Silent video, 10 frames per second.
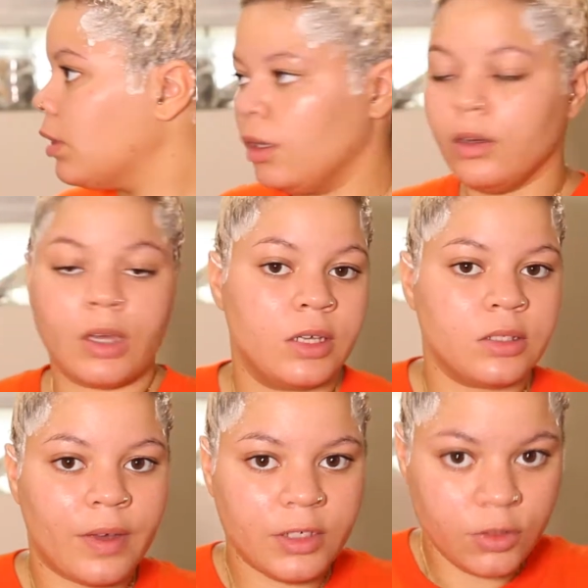Okay,
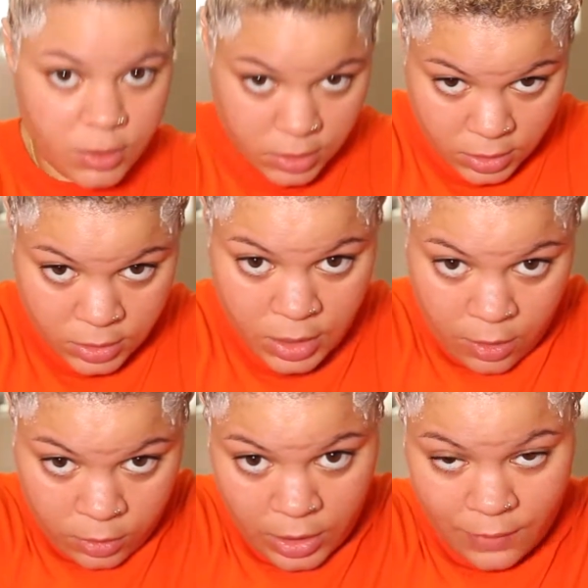so as you can see, I
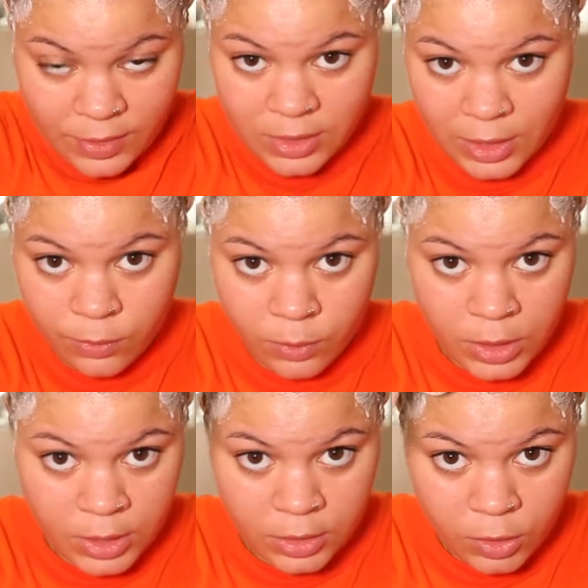only have this like
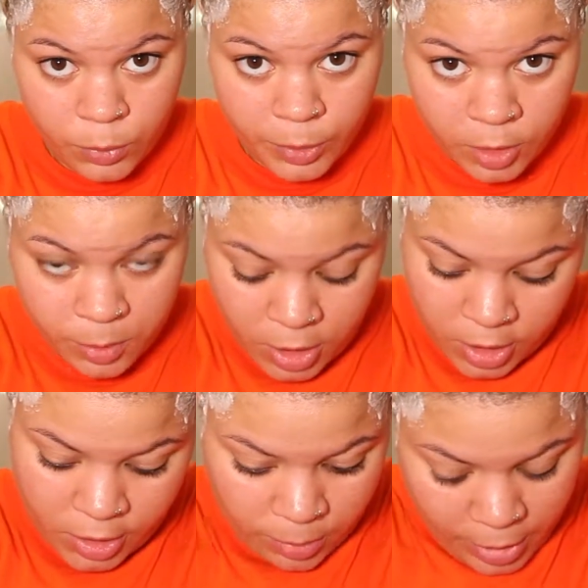one little weird
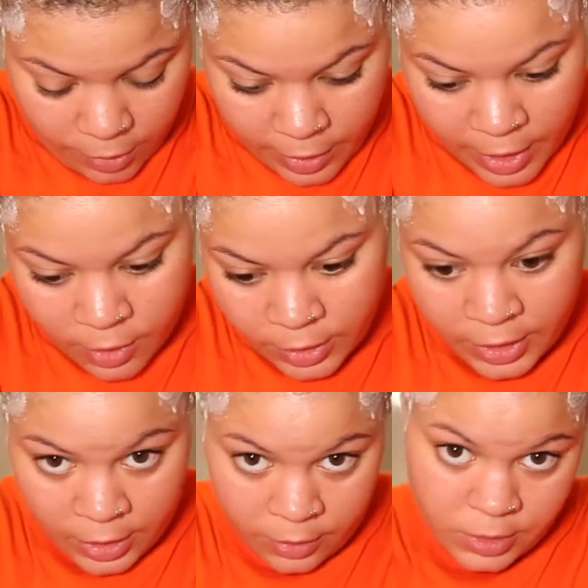part in my crown,
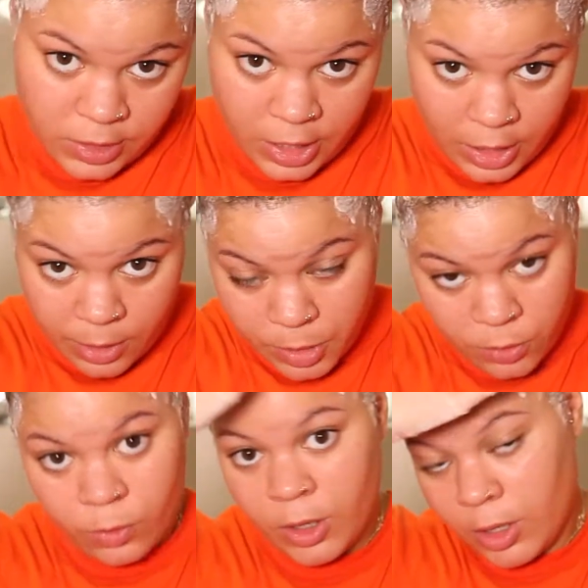and now it's time to
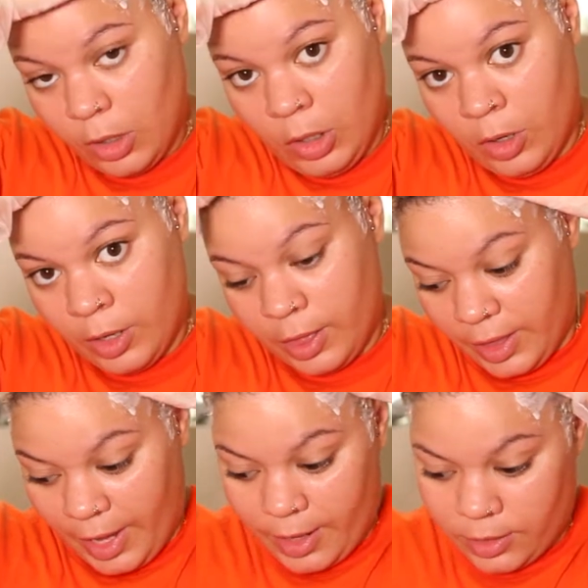work on
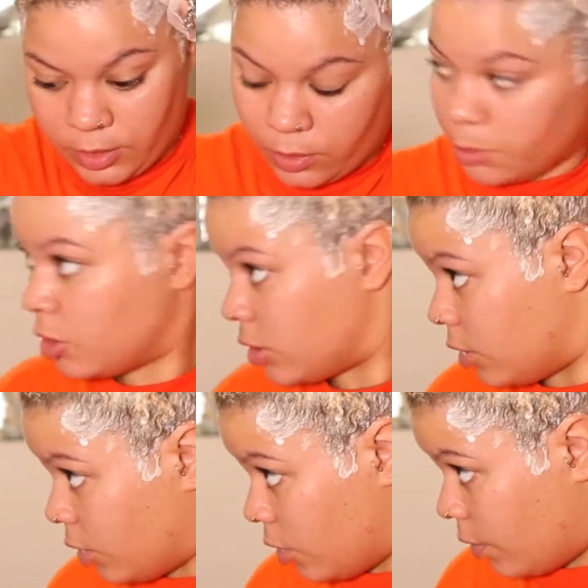that. So I'm just
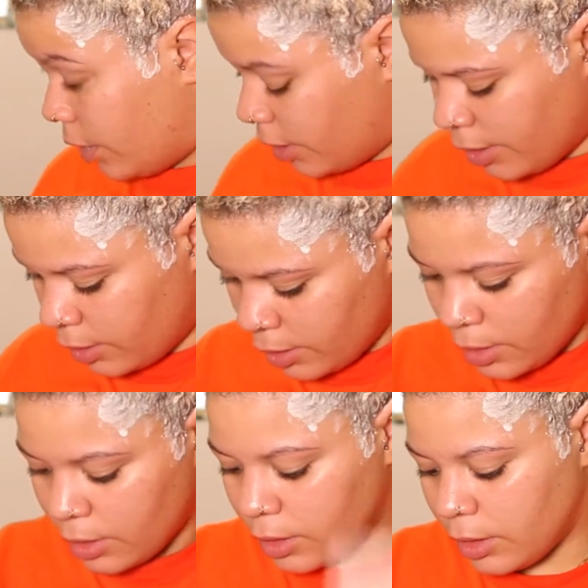gonna go ahead
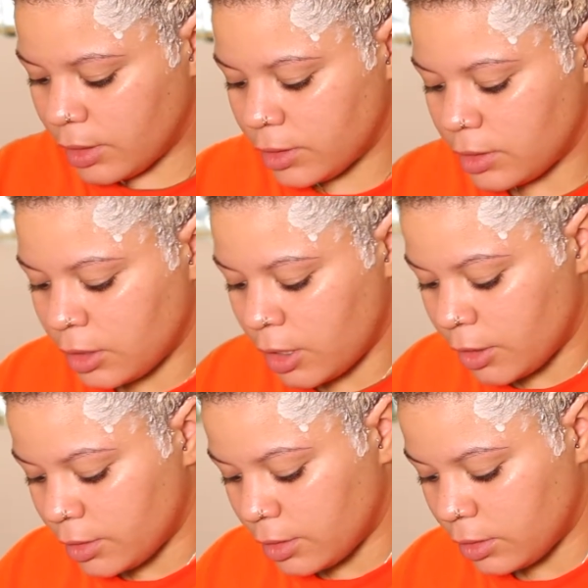and
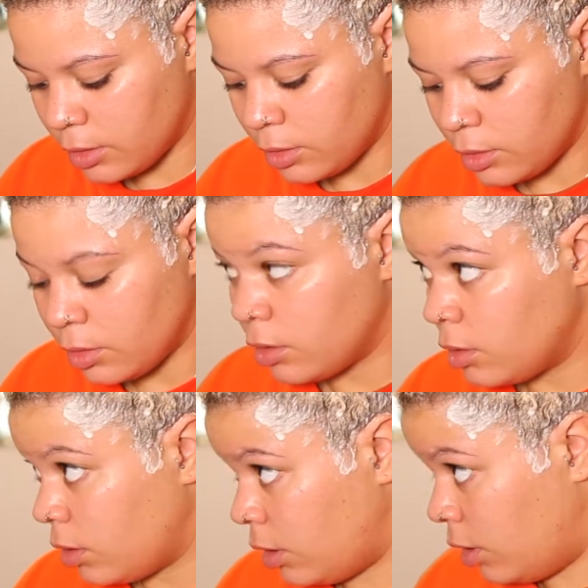start
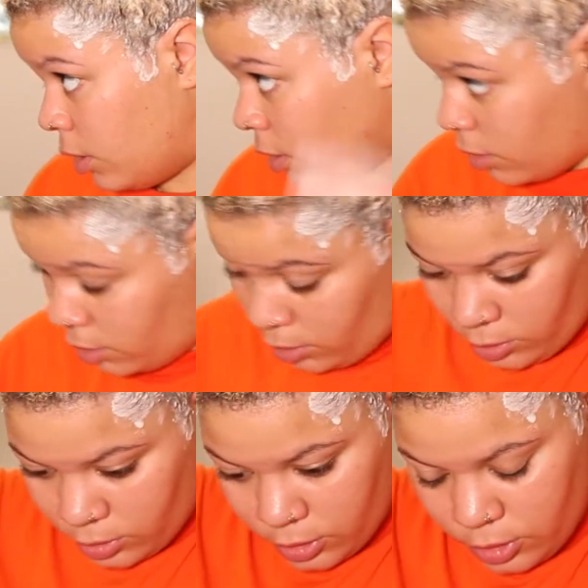and
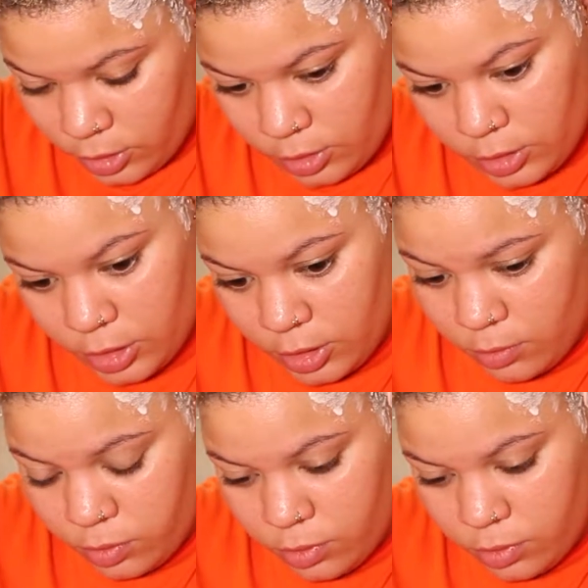just keep